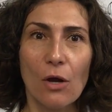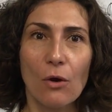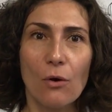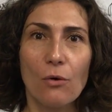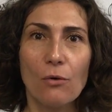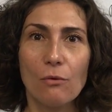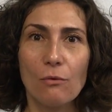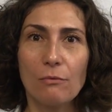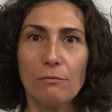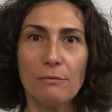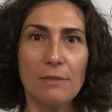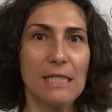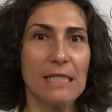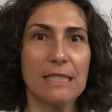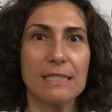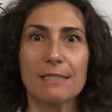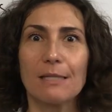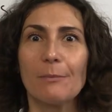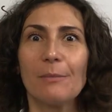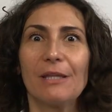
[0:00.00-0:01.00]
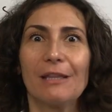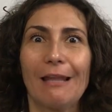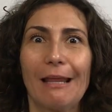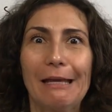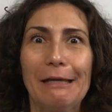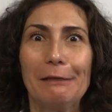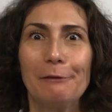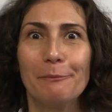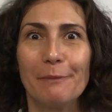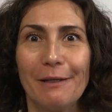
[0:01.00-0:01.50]
who need some
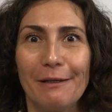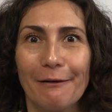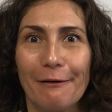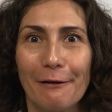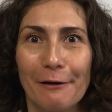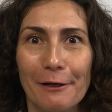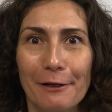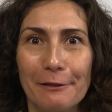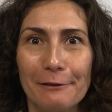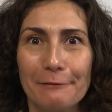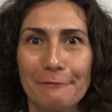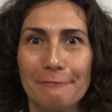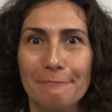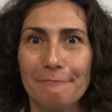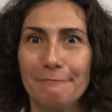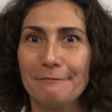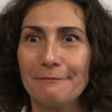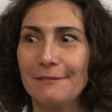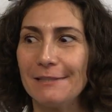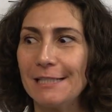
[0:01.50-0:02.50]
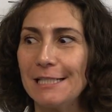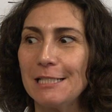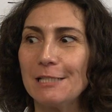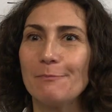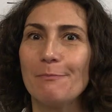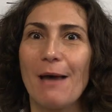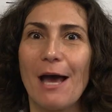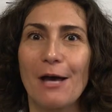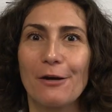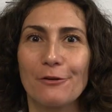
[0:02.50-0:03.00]
enlightenment on
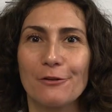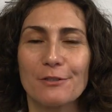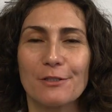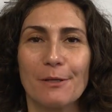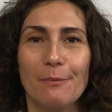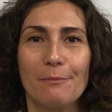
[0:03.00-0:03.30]
these matters.